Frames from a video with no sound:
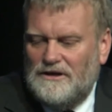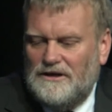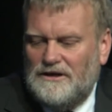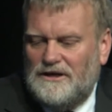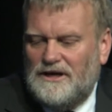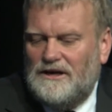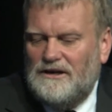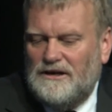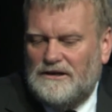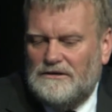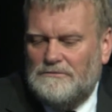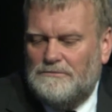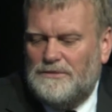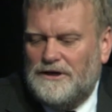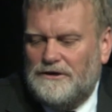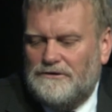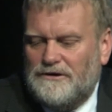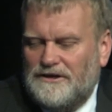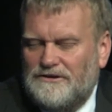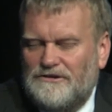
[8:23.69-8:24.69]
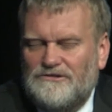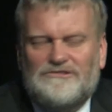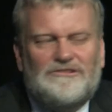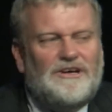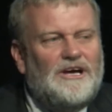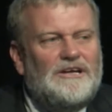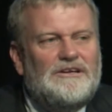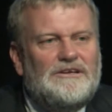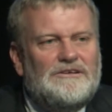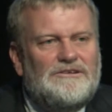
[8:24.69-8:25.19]
getting a better
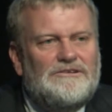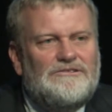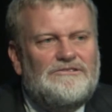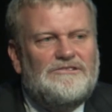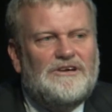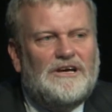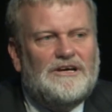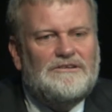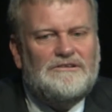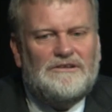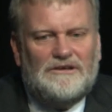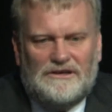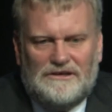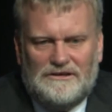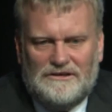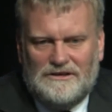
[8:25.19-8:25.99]
understanding of this sector